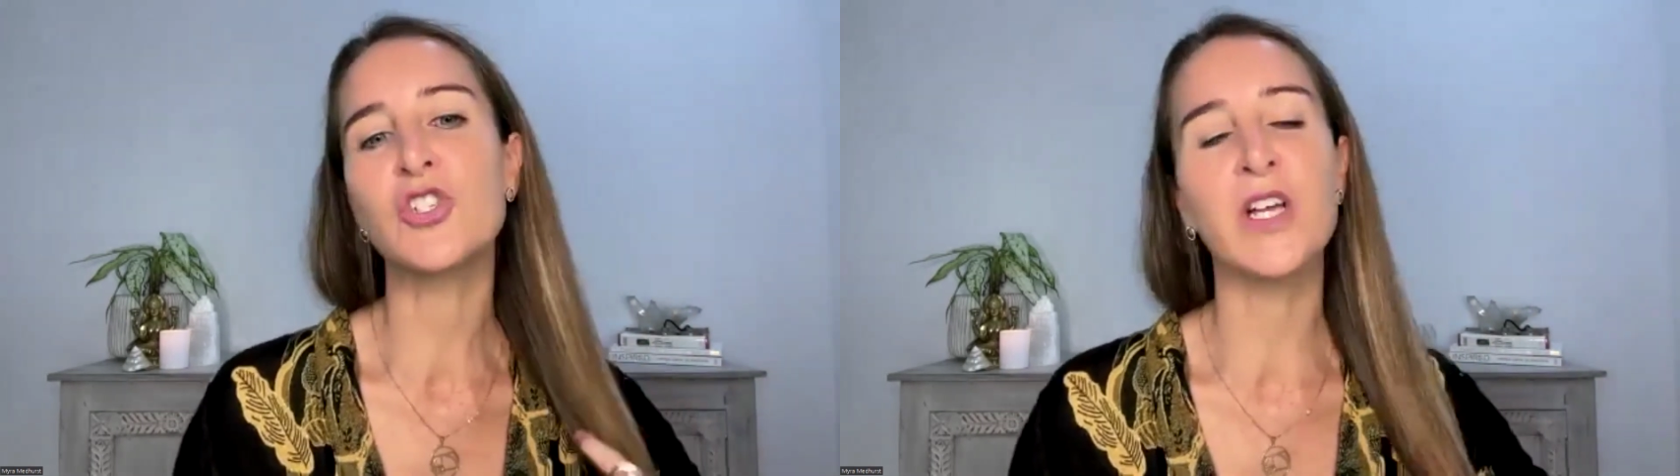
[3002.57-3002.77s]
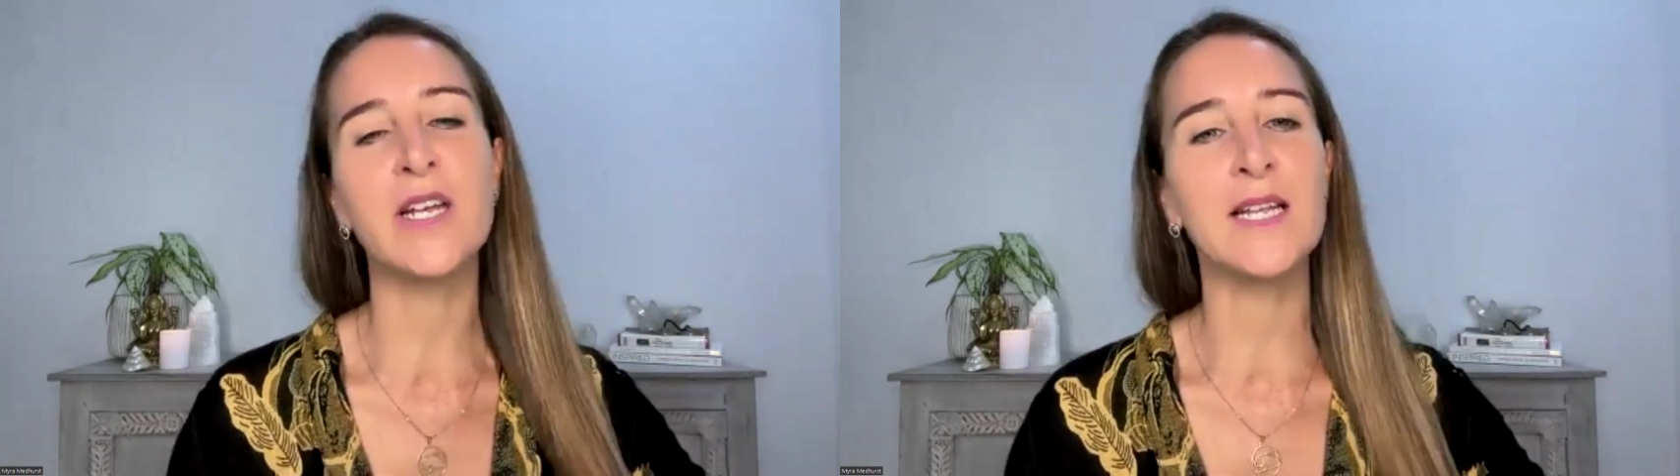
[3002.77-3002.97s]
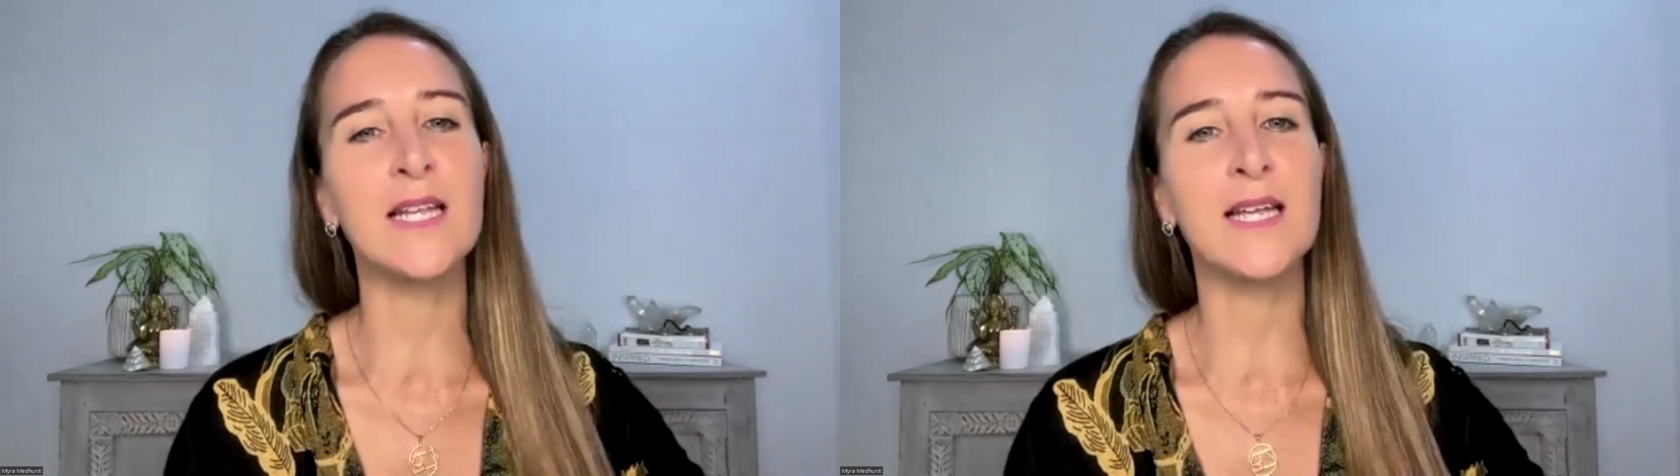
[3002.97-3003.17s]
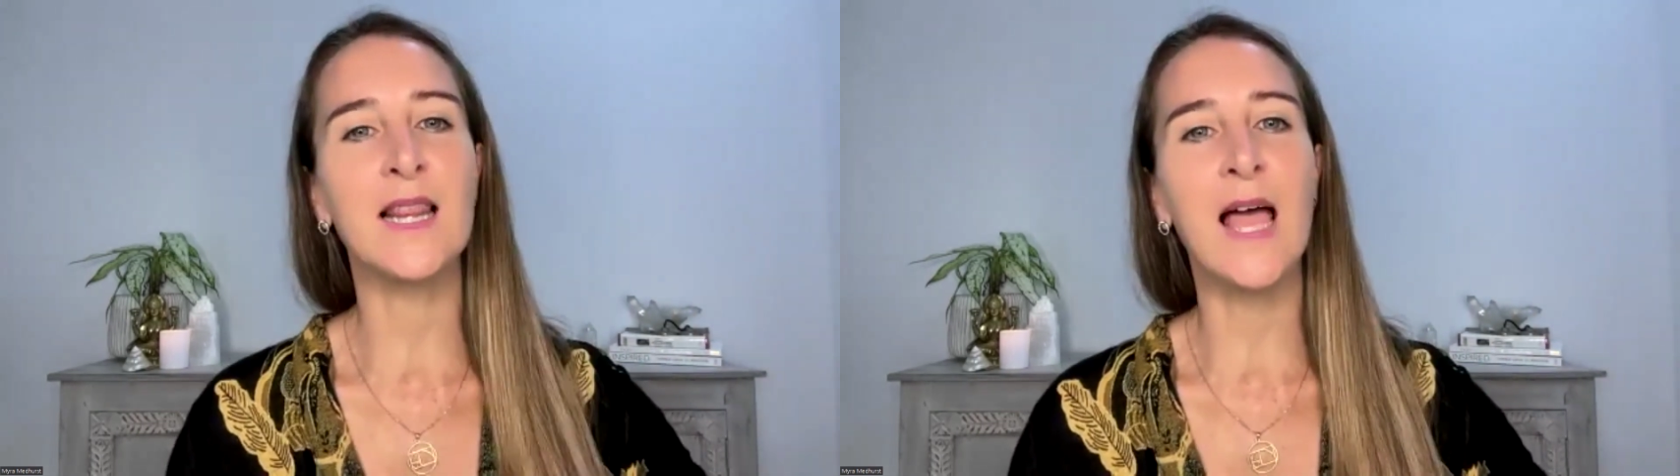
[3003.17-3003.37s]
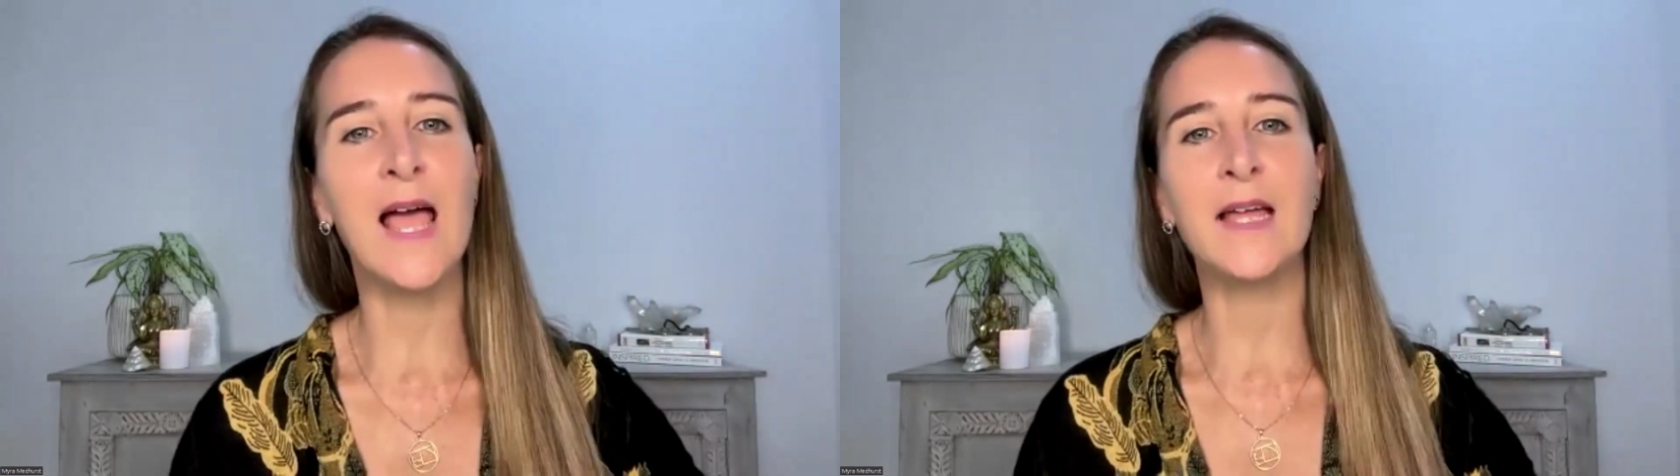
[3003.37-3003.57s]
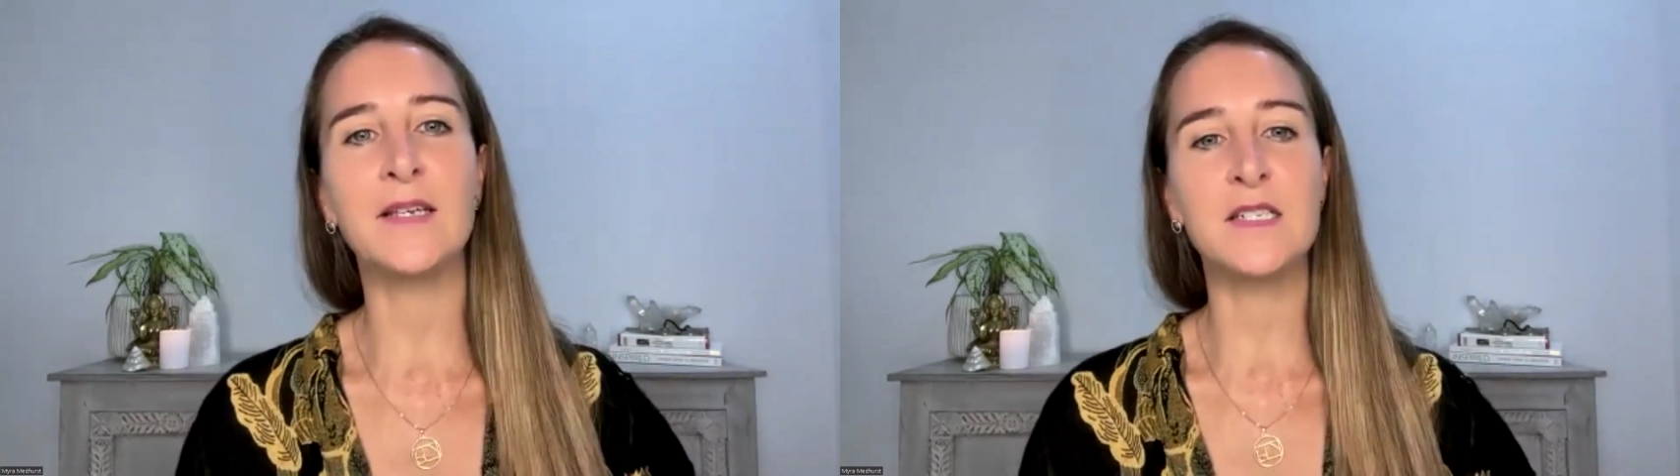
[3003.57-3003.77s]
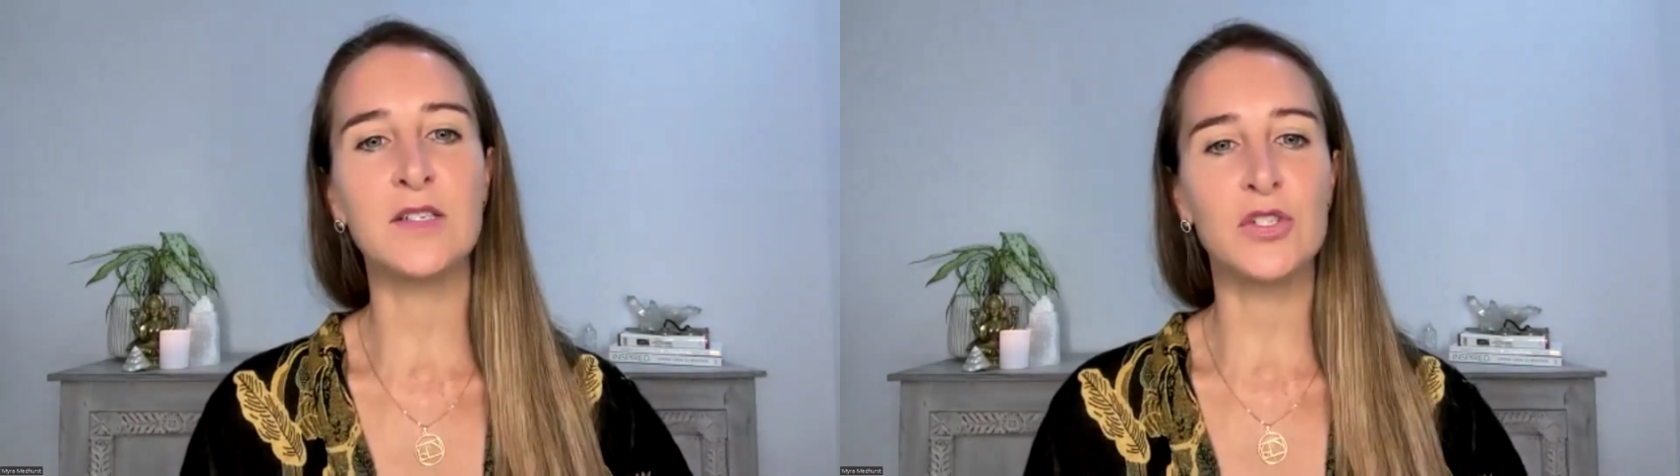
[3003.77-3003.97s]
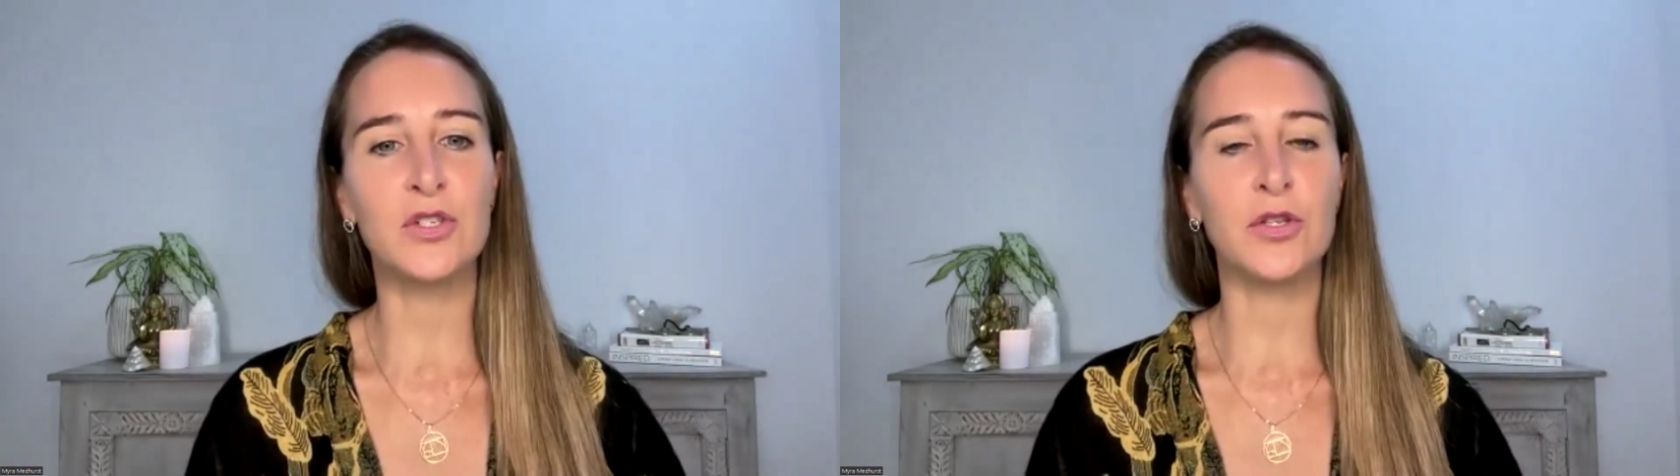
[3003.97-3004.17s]
gently land
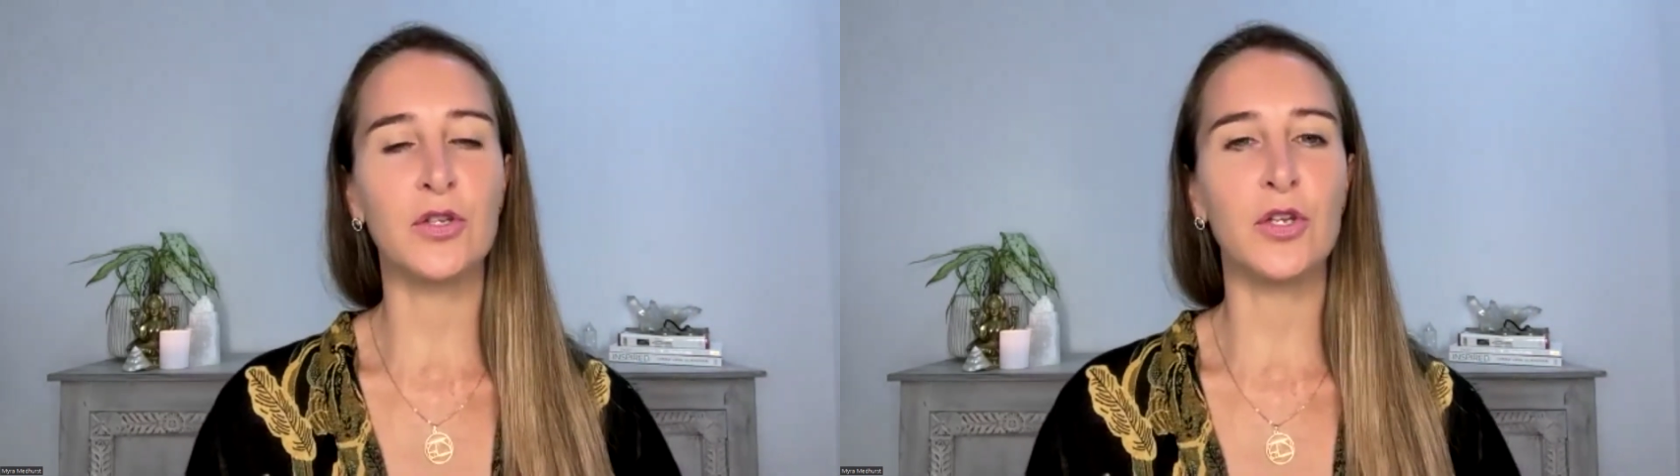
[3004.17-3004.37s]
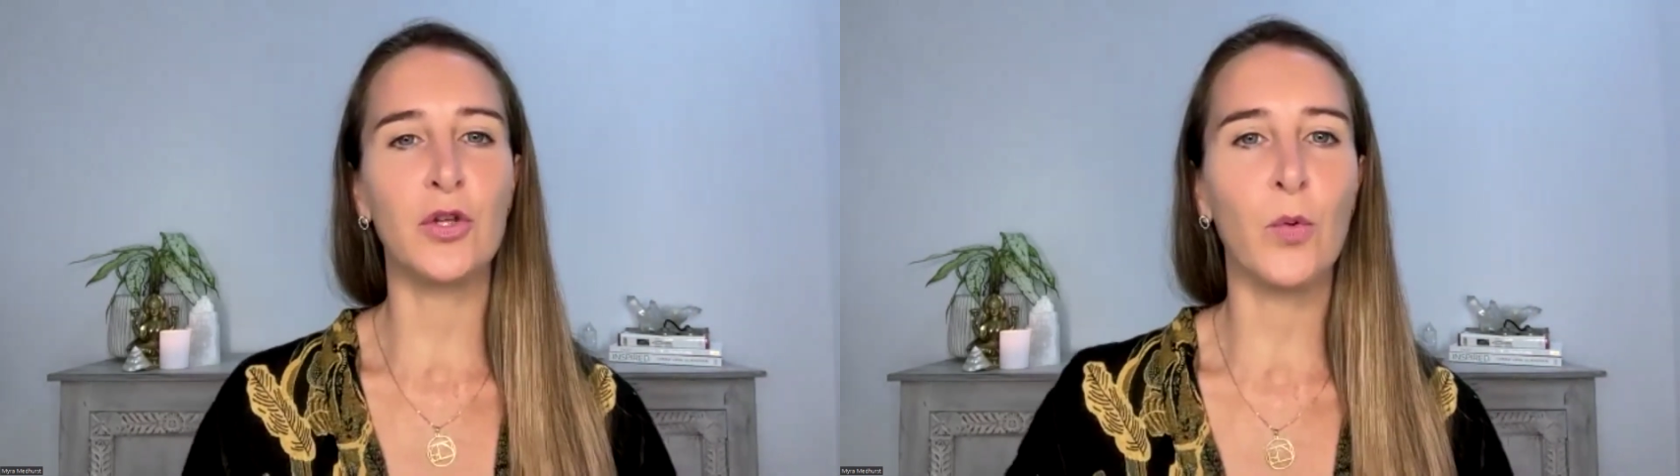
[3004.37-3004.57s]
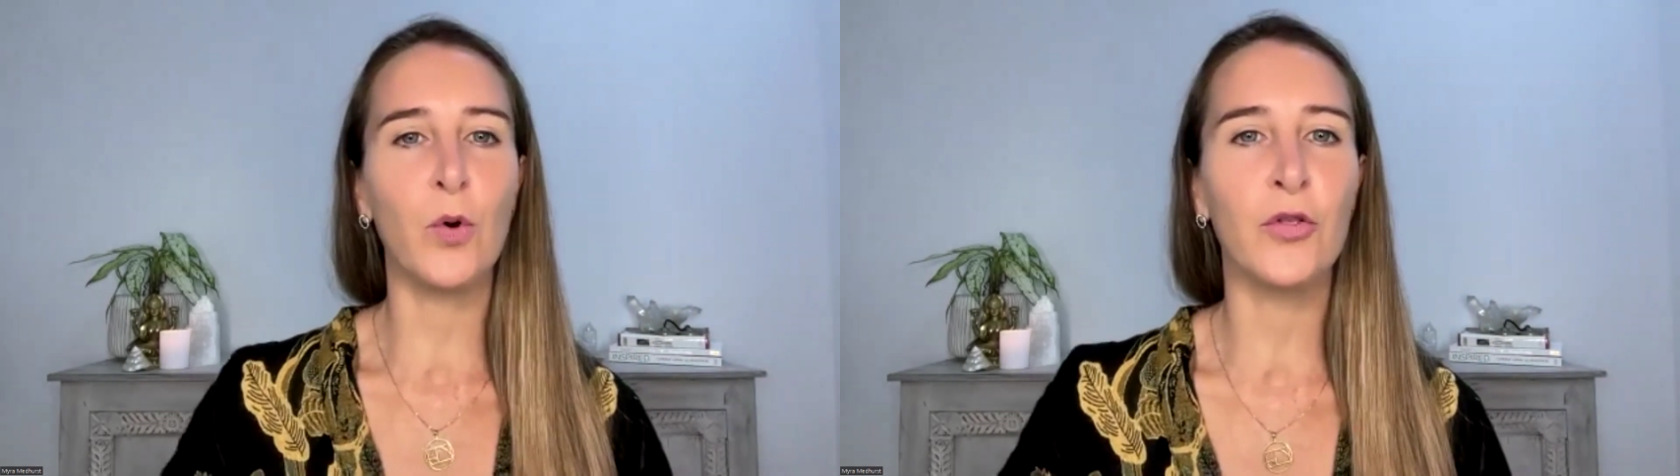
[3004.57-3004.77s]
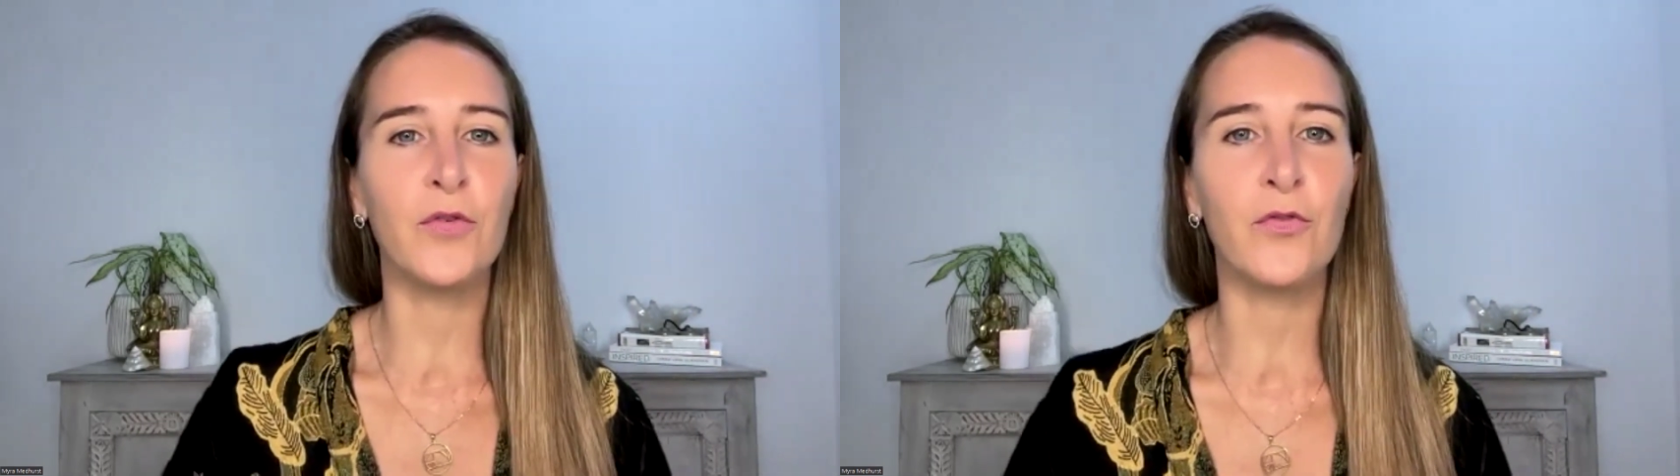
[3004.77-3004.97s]
into the new earth